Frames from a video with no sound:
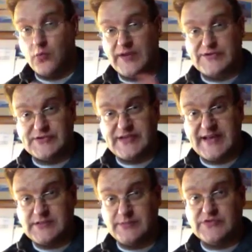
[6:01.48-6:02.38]
wills and
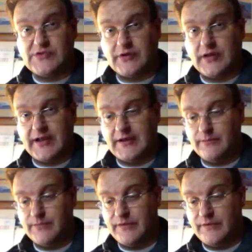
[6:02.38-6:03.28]
testaments
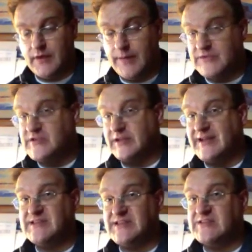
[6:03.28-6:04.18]
online, but up until
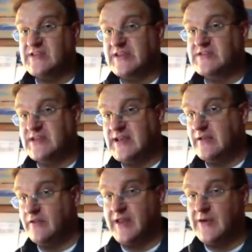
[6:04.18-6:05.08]

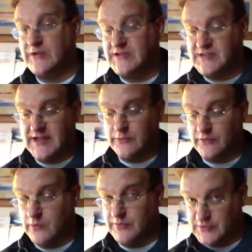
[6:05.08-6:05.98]
1868 they only dealt
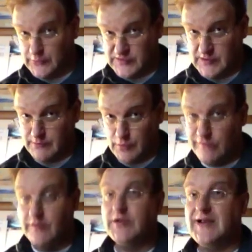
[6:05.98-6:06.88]
with what was known as the
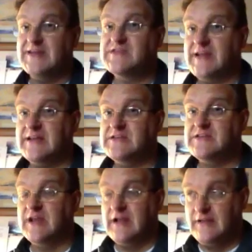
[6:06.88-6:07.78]
movable
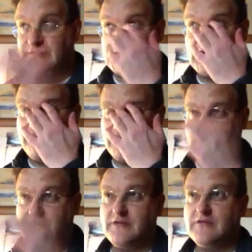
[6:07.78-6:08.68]
assets, the stuff
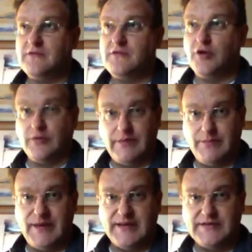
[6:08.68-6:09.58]
that couldn't
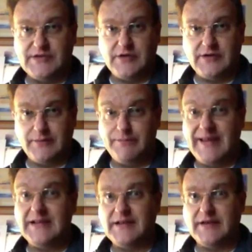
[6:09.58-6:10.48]
be pinned down, like
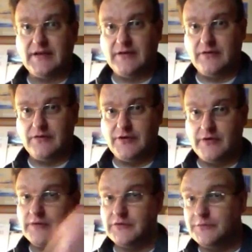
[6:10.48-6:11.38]
bed linen or
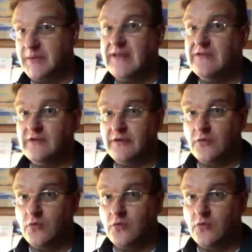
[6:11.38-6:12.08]
your uncle's painting on the